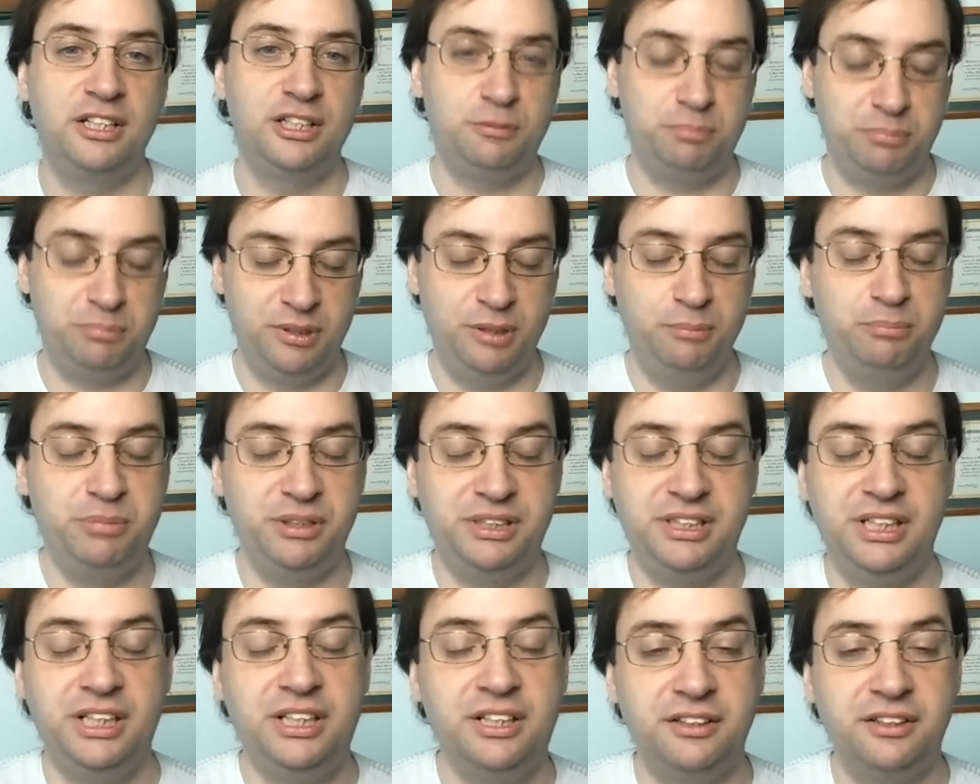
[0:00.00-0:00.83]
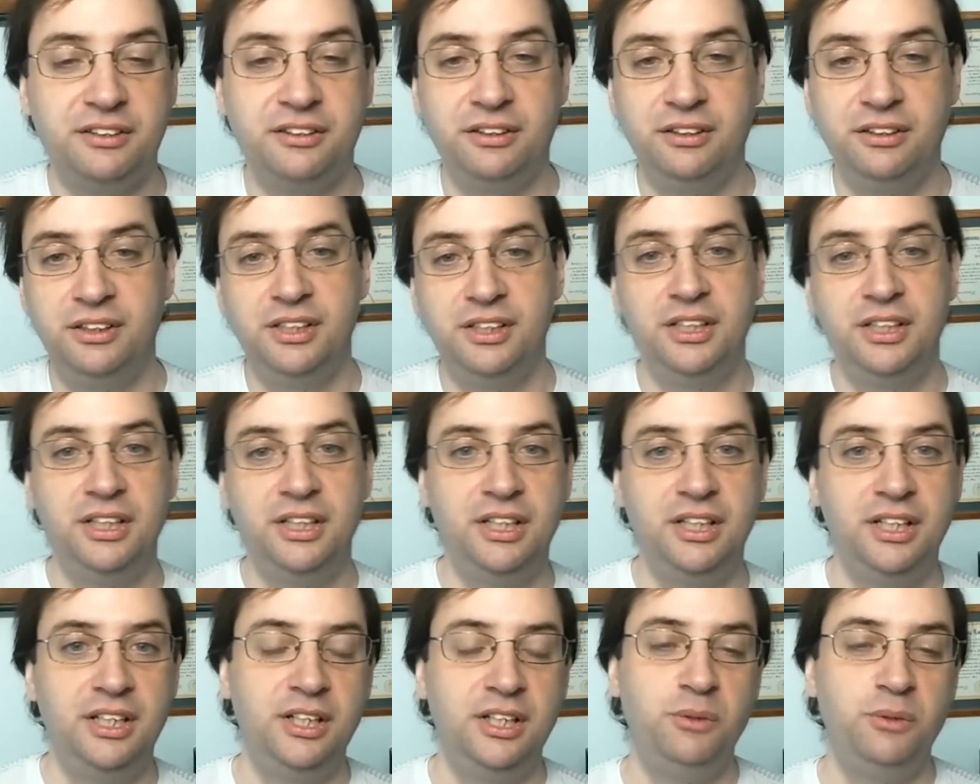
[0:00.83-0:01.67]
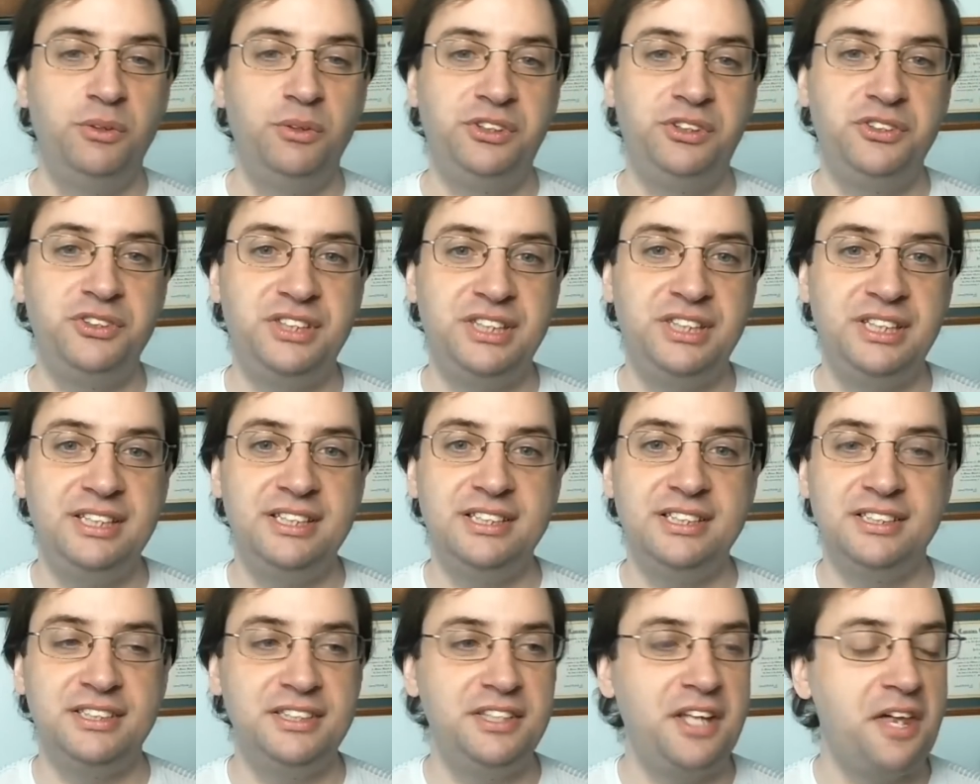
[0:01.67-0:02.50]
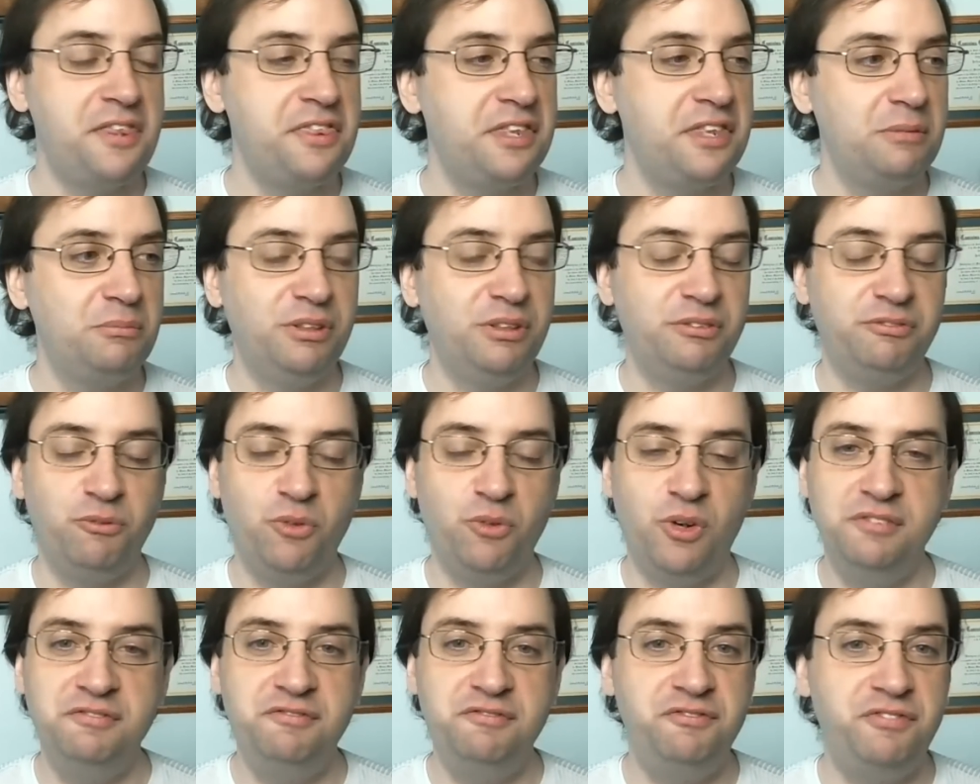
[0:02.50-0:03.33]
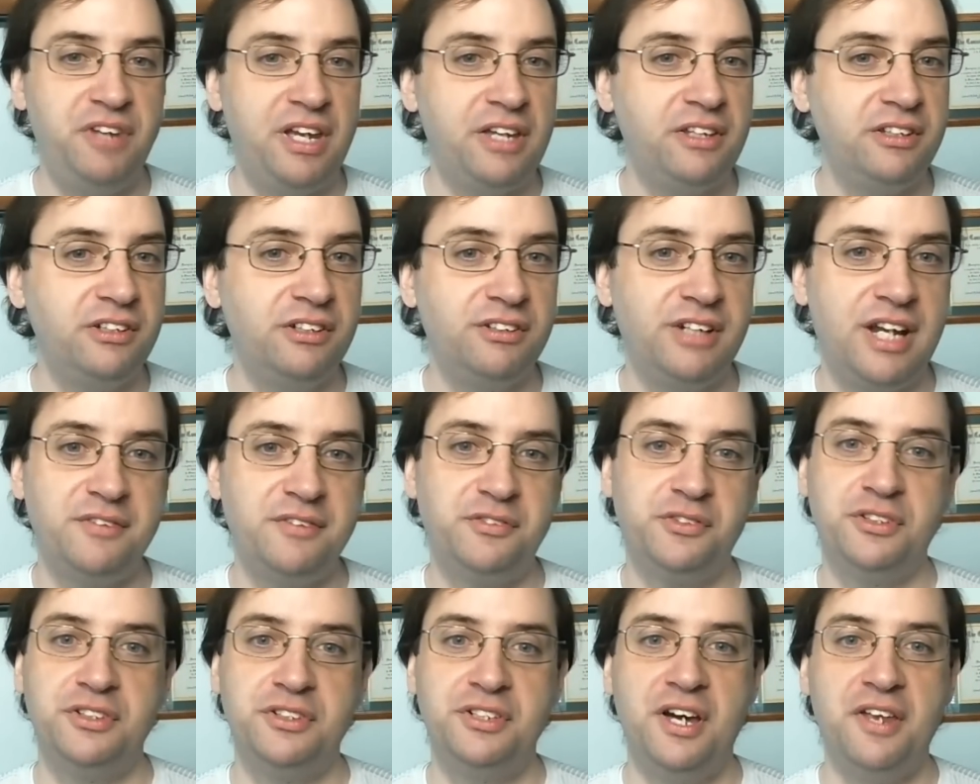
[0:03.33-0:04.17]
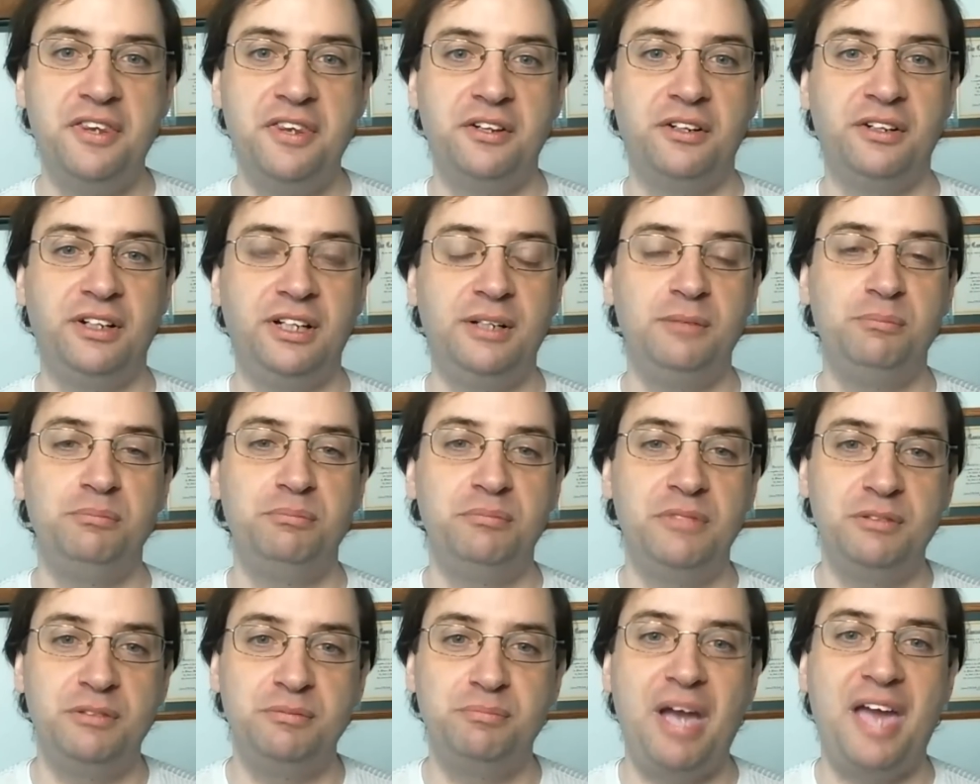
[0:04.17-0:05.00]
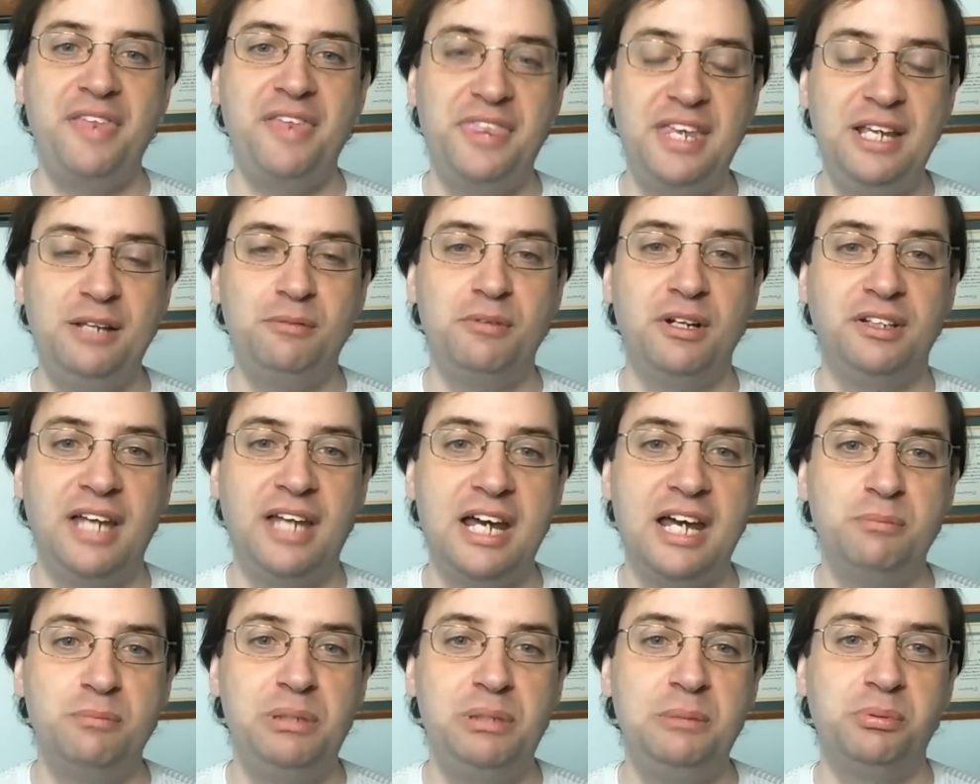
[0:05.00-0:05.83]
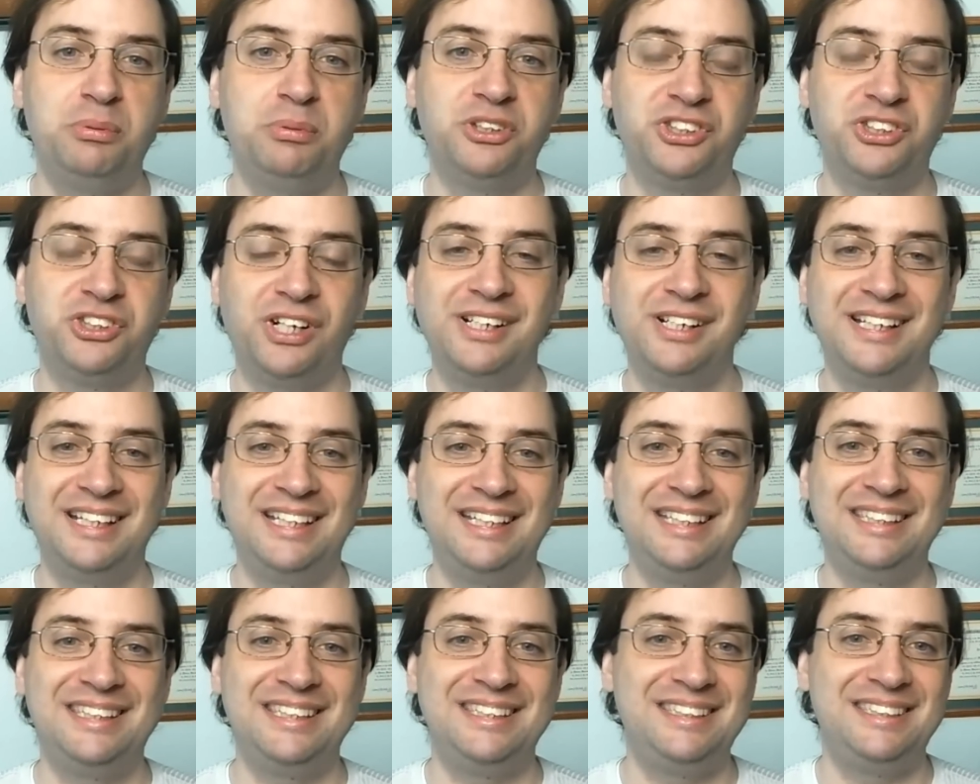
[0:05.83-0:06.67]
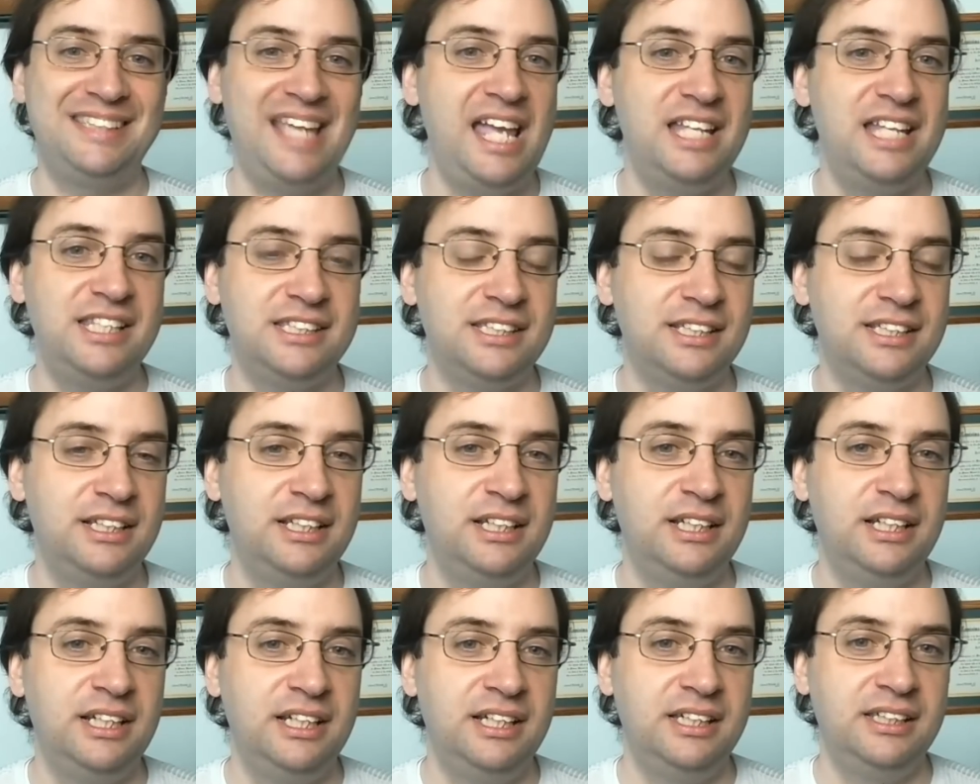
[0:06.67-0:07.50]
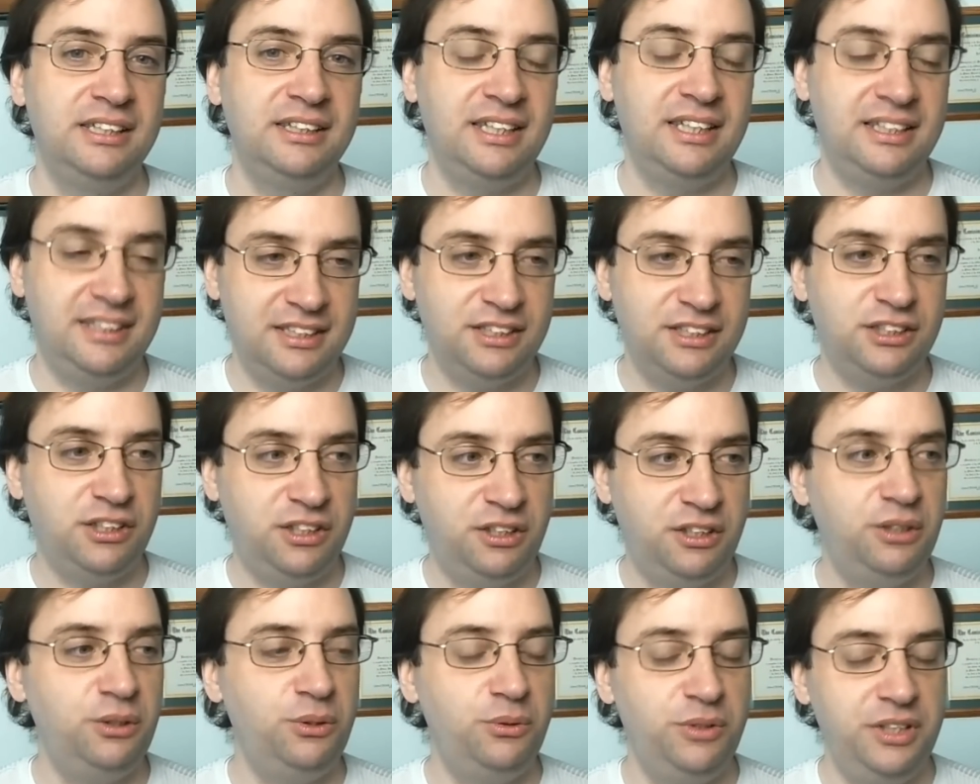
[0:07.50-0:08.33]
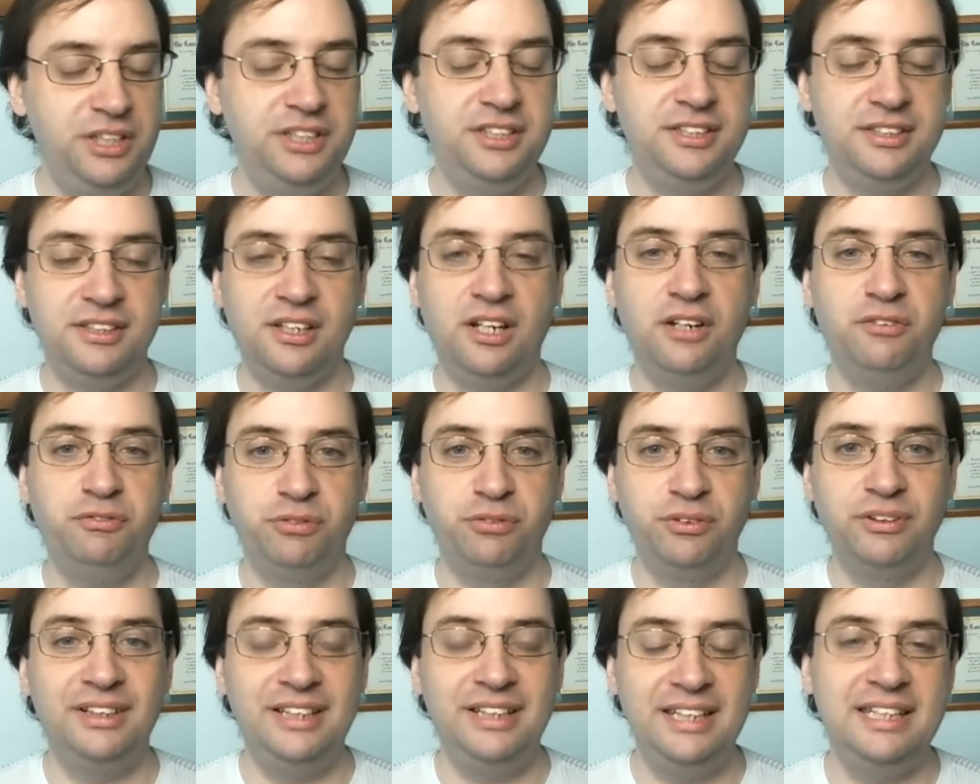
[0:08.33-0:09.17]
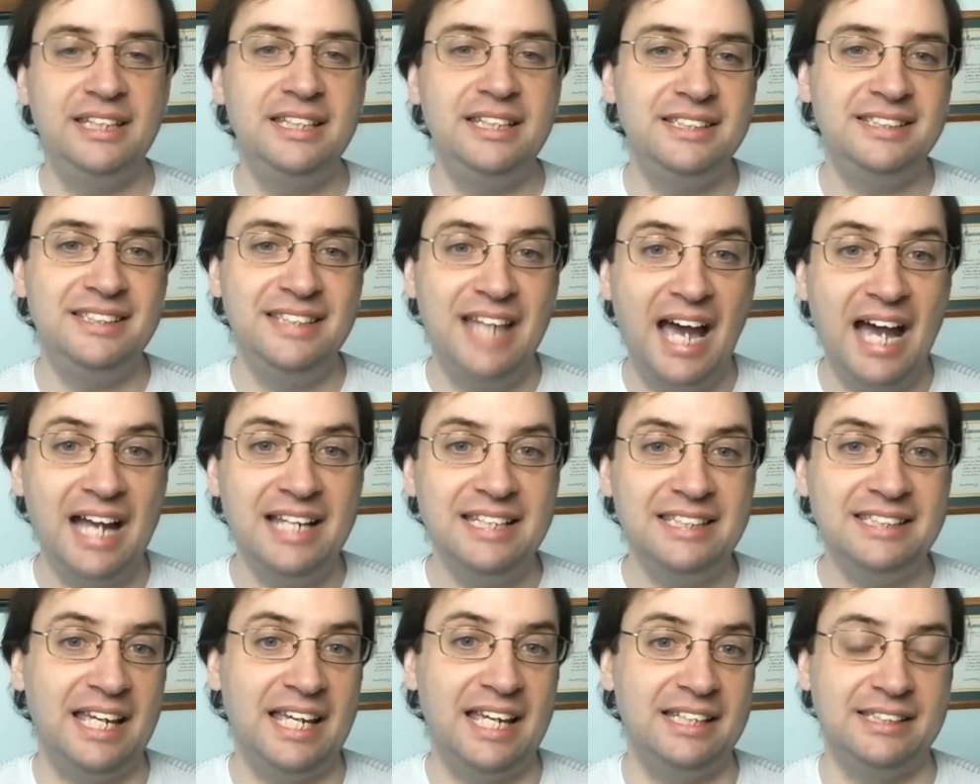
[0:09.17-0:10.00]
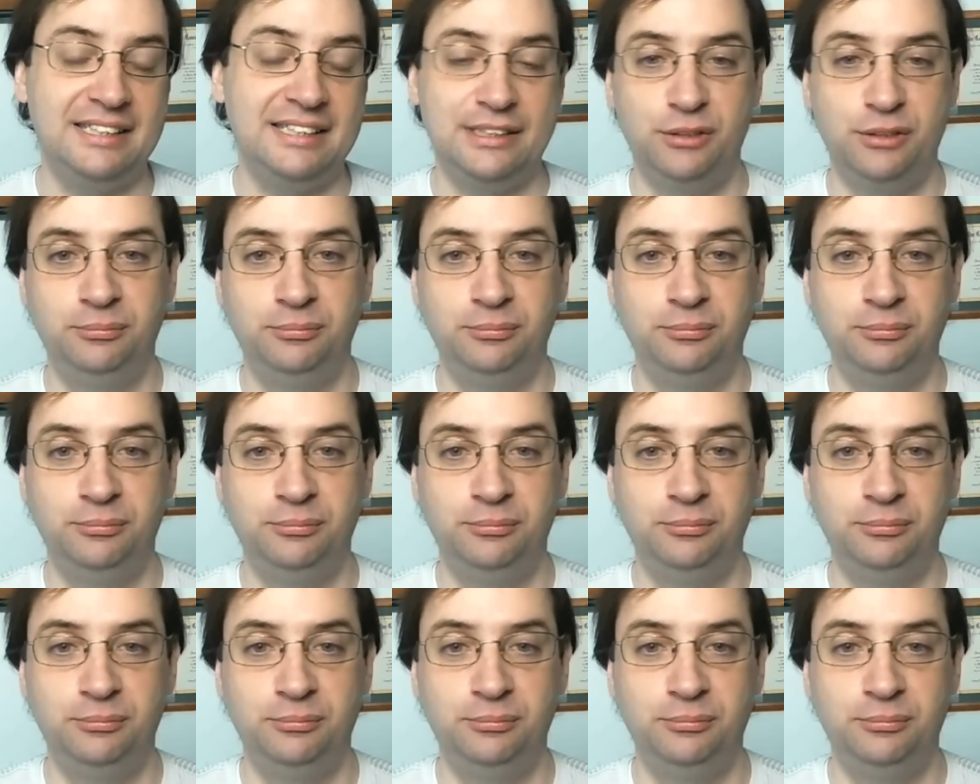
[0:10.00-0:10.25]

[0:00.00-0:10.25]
in particular, what you see is nothing but one failure after another. And I think a lot of people are starting to get the sense that this QE stuff really is nonsense.